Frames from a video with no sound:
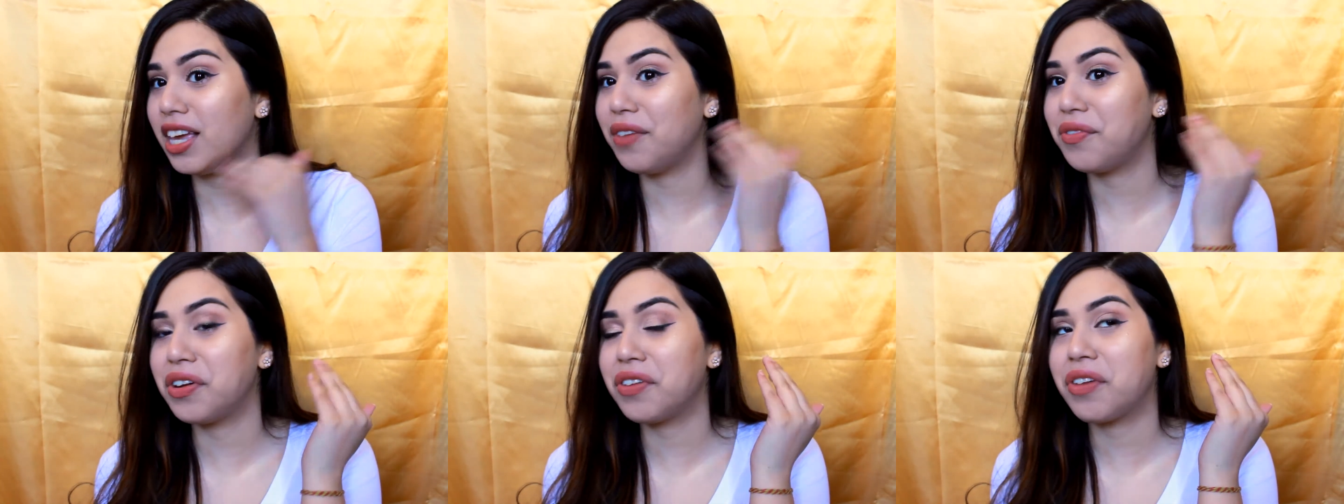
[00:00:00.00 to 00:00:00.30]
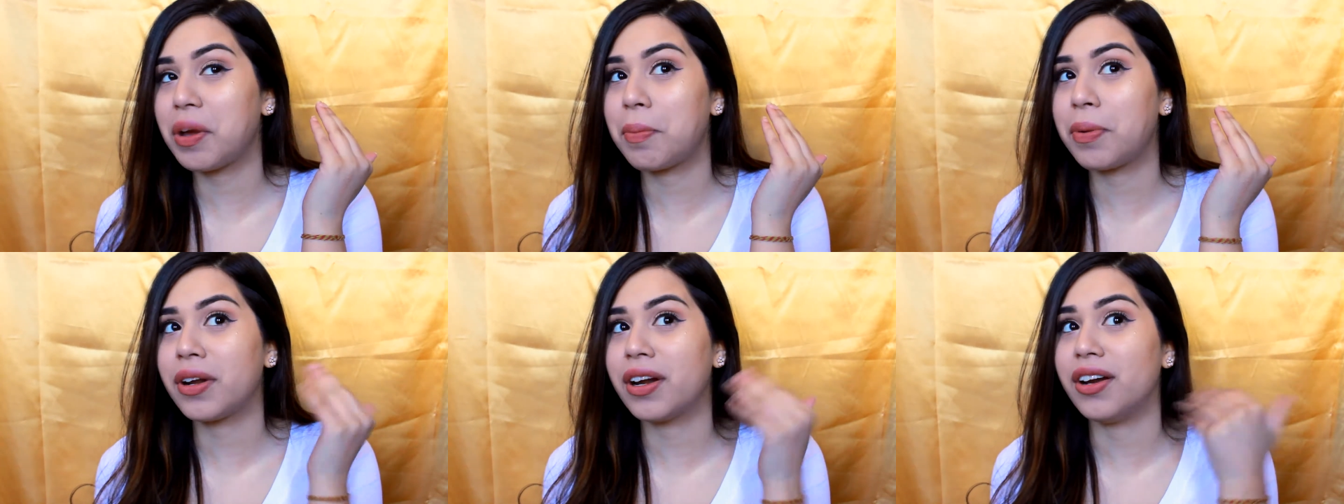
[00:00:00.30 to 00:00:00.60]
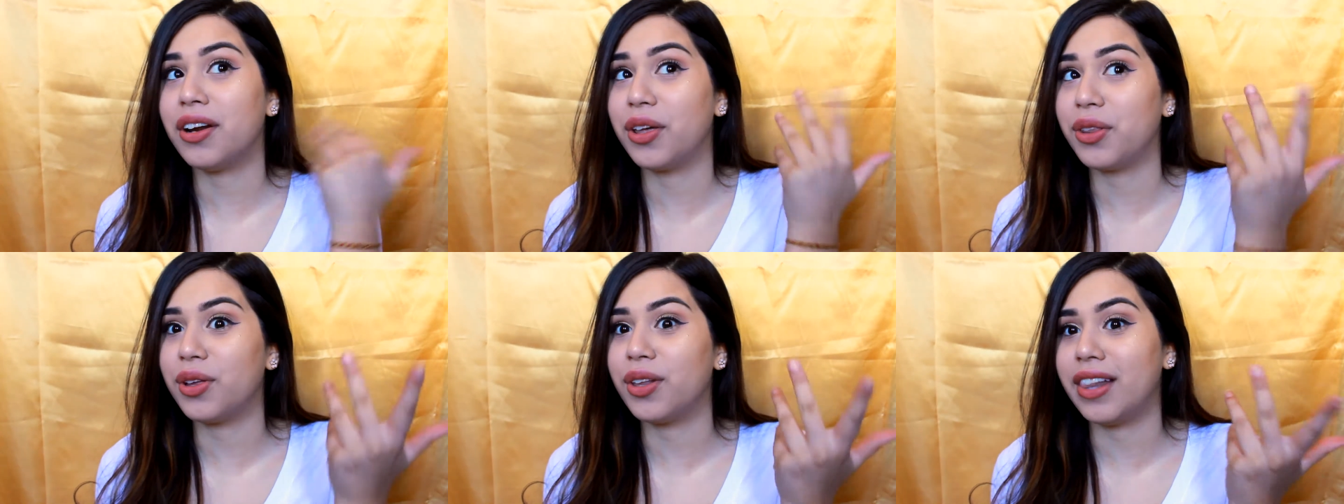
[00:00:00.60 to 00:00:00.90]
Even if I put
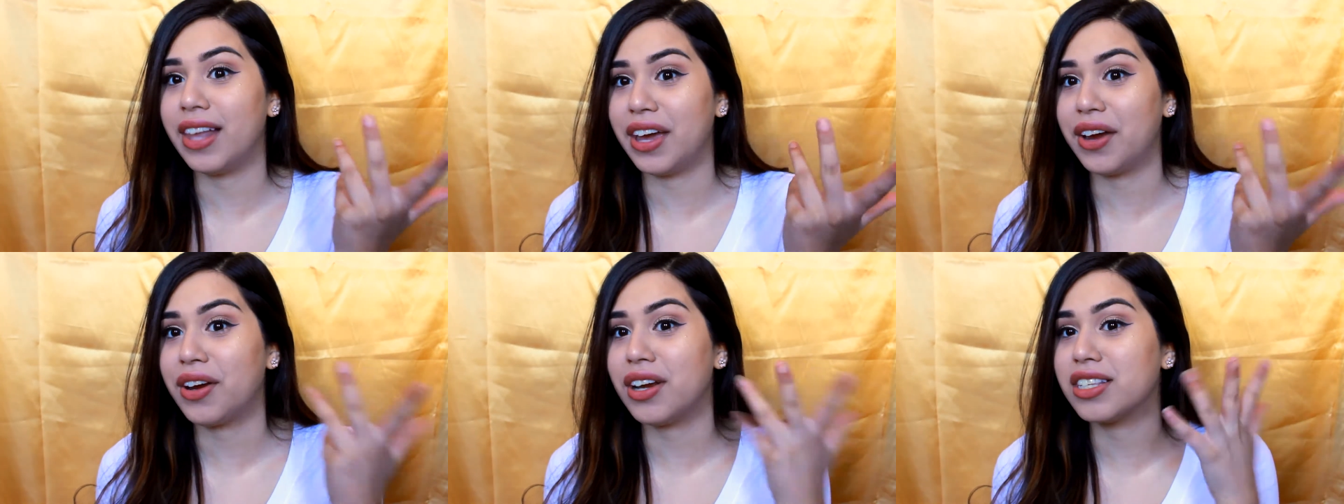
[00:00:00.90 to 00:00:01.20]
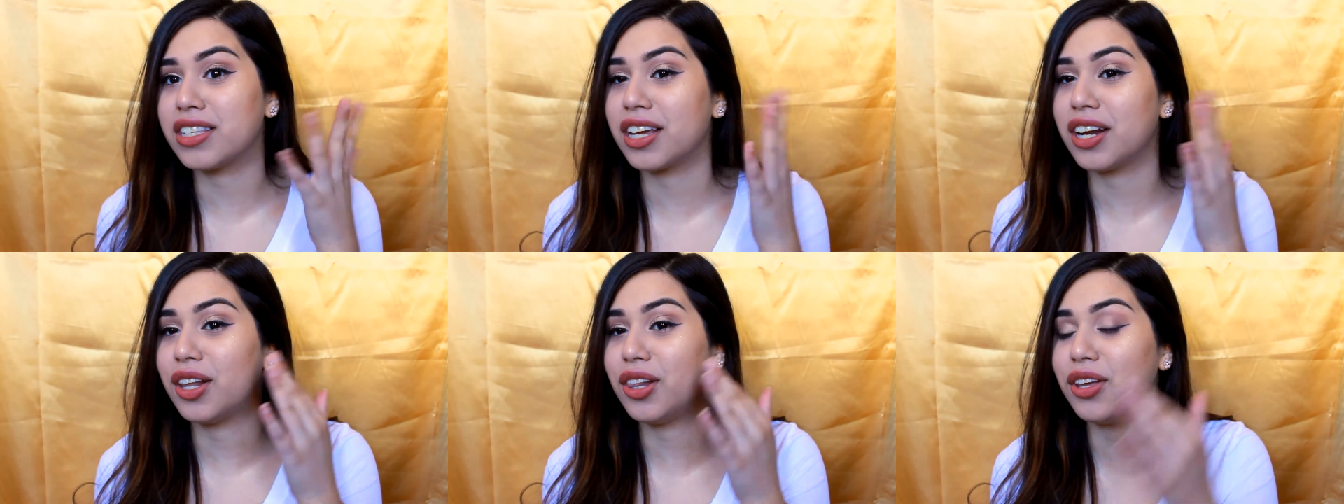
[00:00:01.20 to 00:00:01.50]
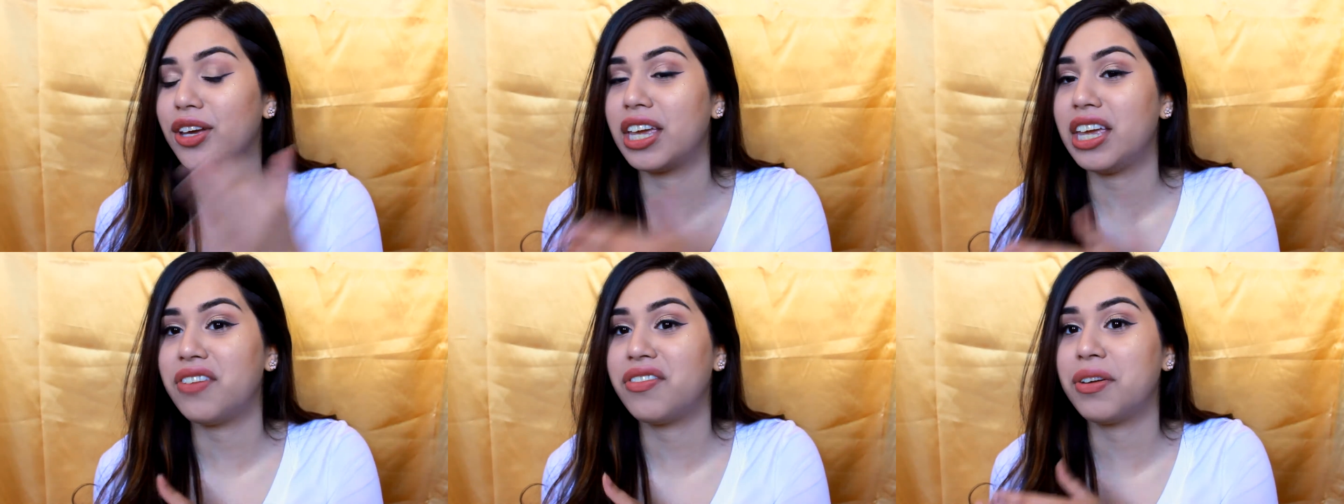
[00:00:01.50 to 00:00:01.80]
another layer, it's gonna
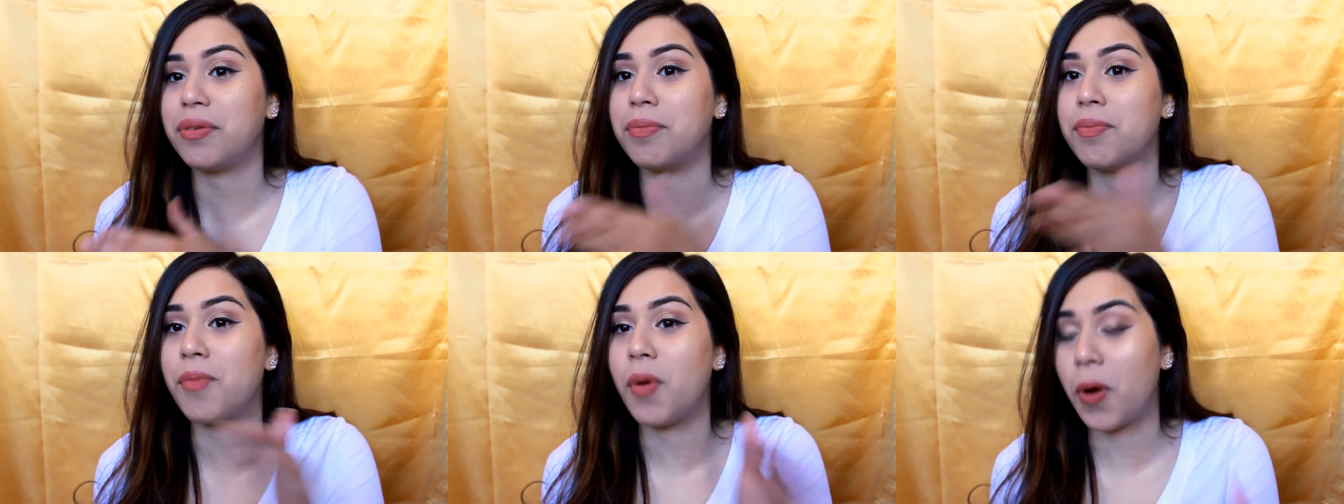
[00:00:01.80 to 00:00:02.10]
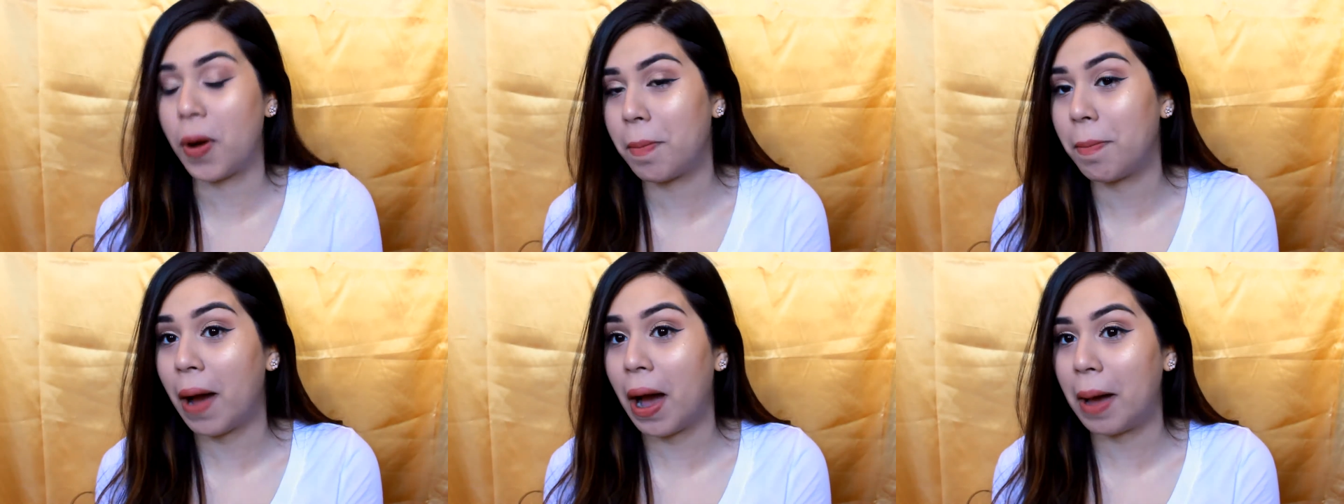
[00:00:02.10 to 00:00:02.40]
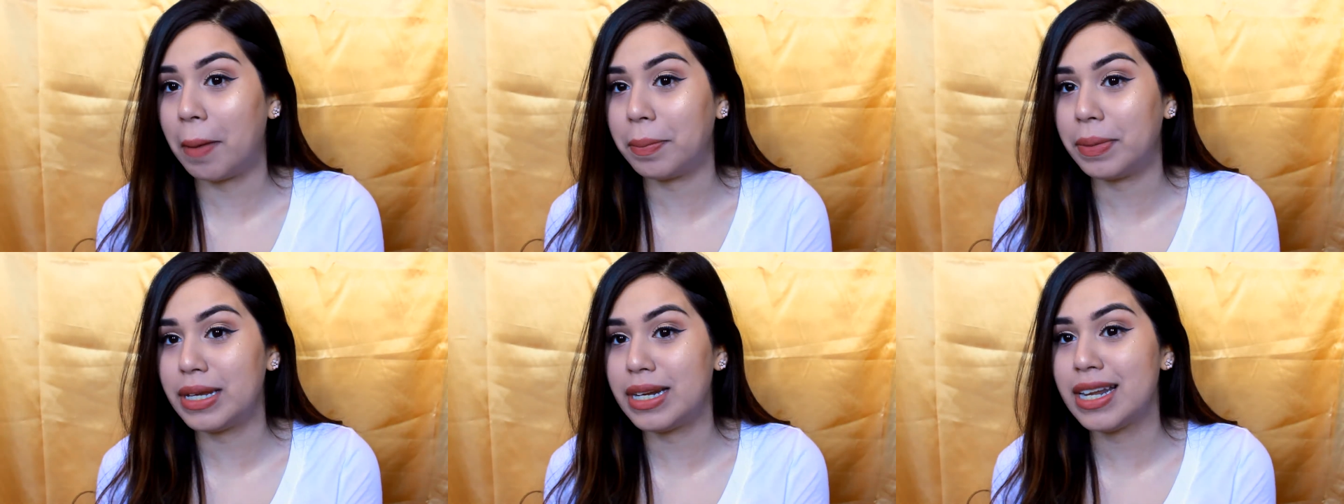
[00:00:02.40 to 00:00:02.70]
look even more
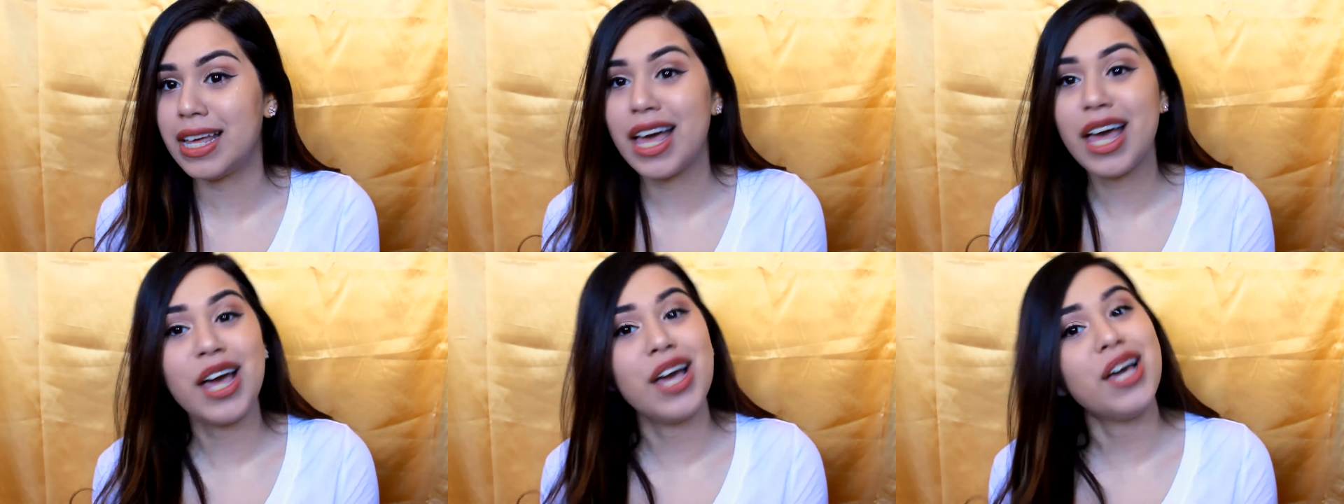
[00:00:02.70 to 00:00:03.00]
poppin'.